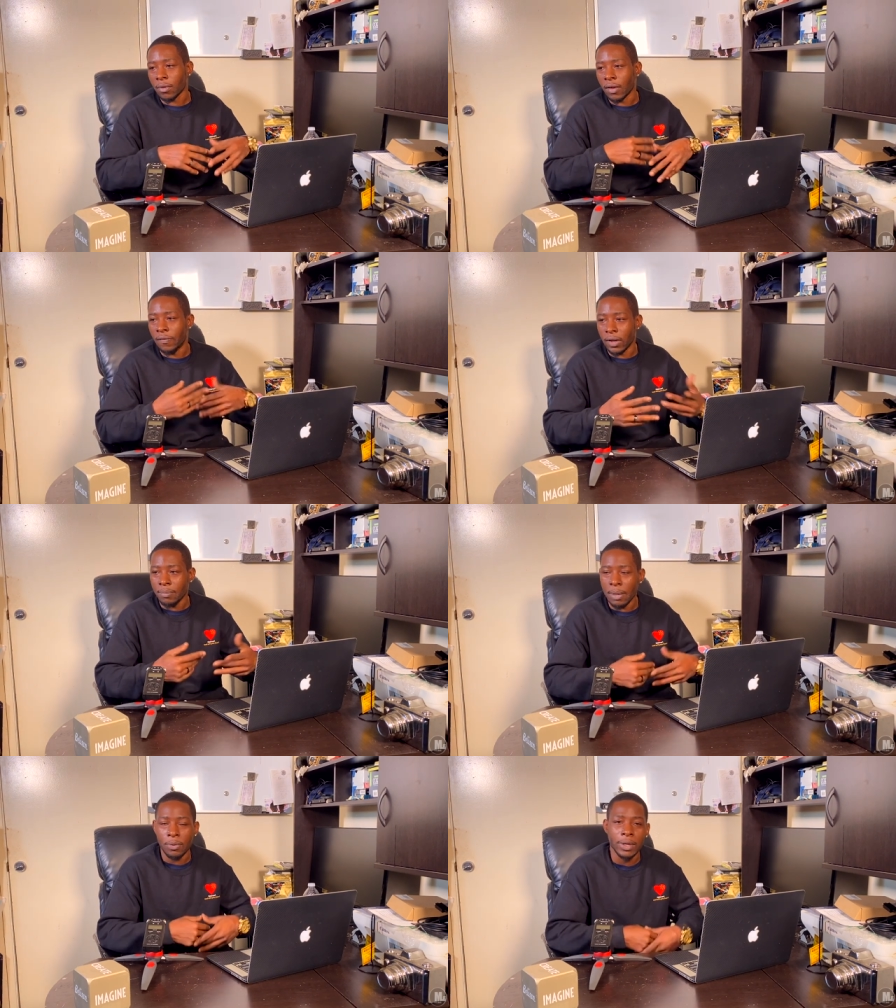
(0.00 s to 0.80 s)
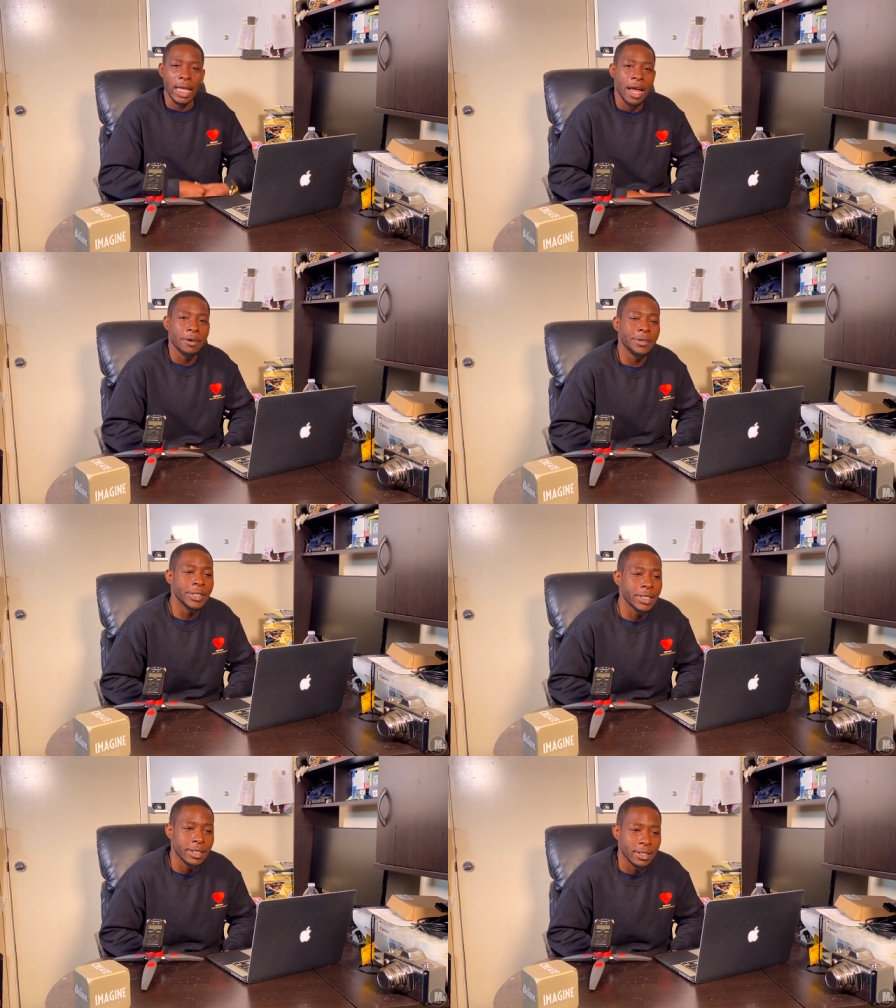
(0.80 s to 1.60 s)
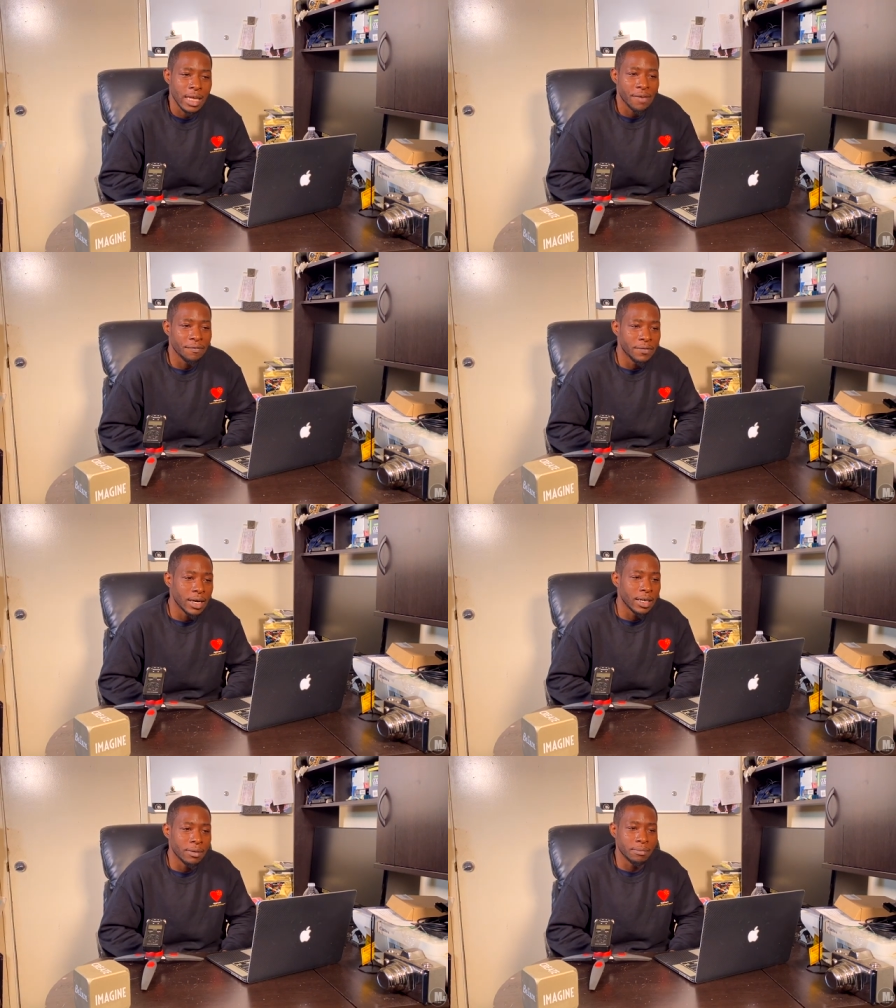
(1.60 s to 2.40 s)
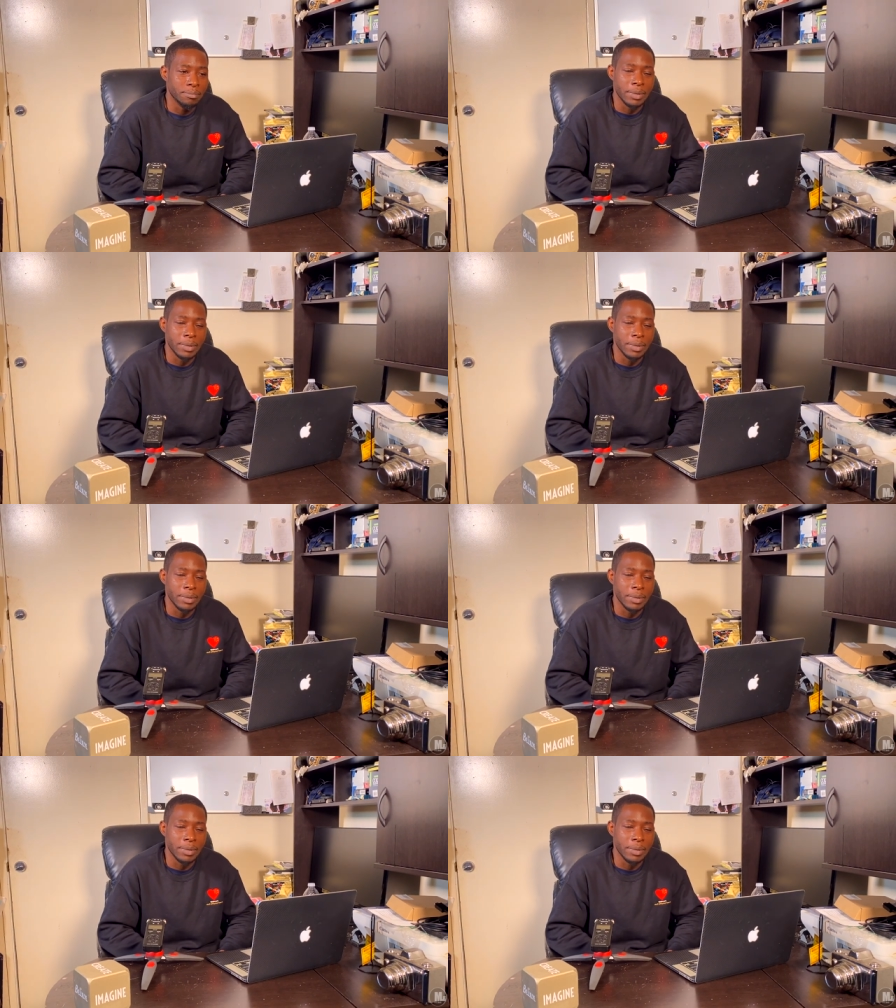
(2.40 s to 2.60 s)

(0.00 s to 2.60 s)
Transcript: filling people with that energy and just having fun and